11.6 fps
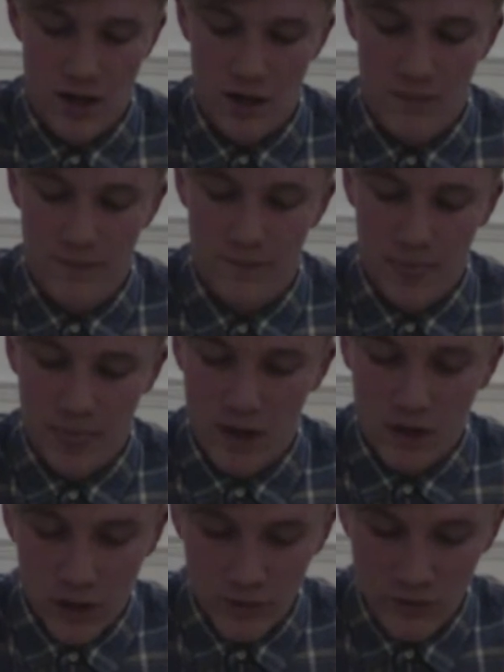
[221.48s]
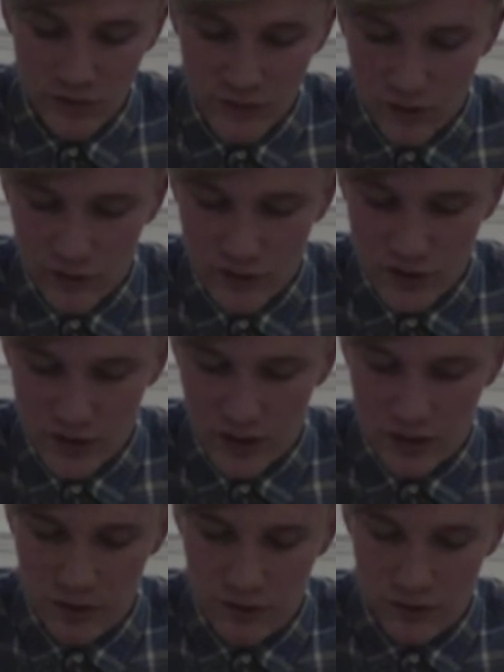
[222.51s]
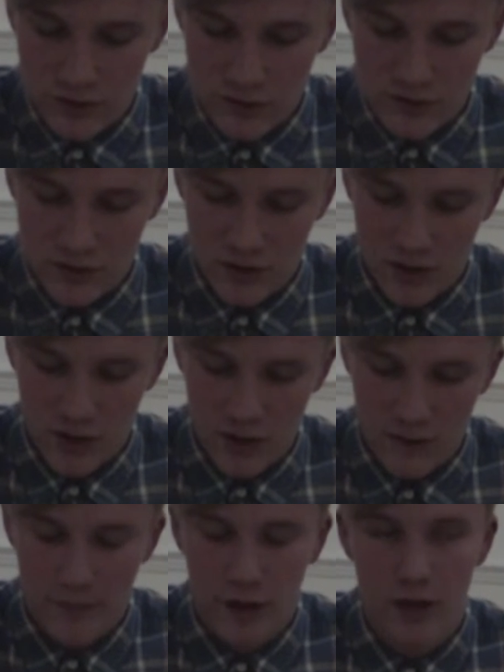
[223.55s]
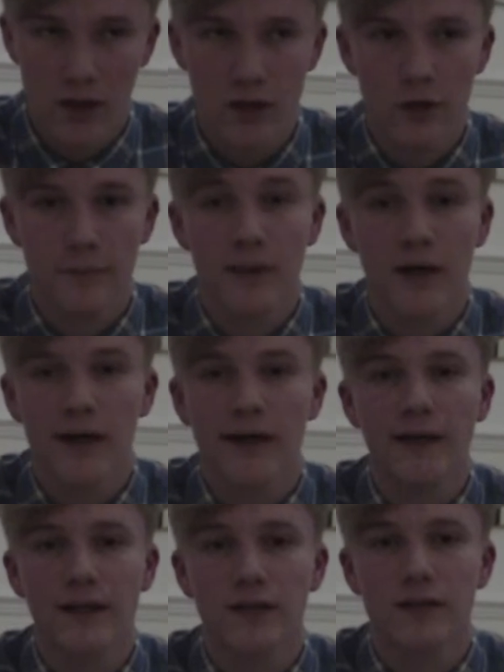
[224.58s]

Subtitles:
iMovie, obviously I used my own Mac